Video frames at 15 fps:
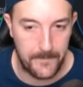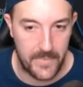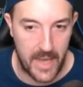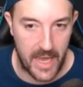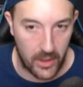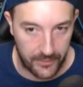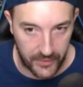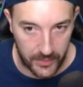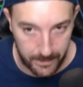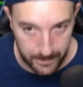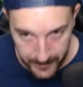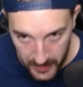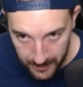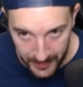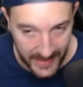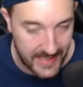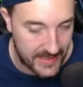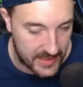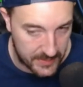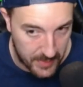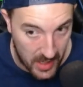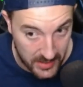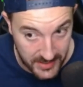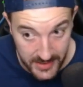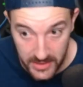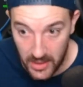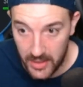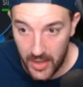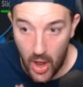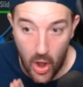and I've completed this passing
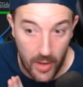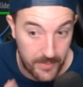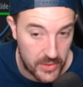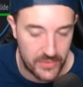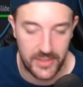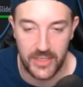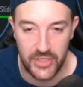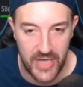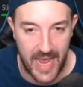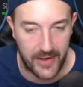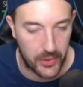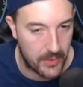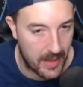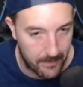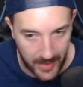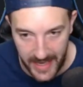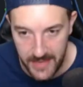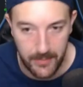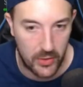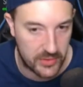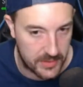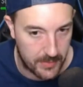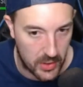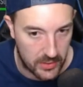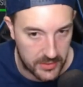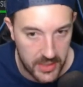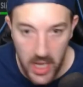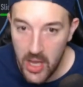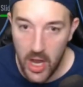card, I'm using a shadow and playing in box to box.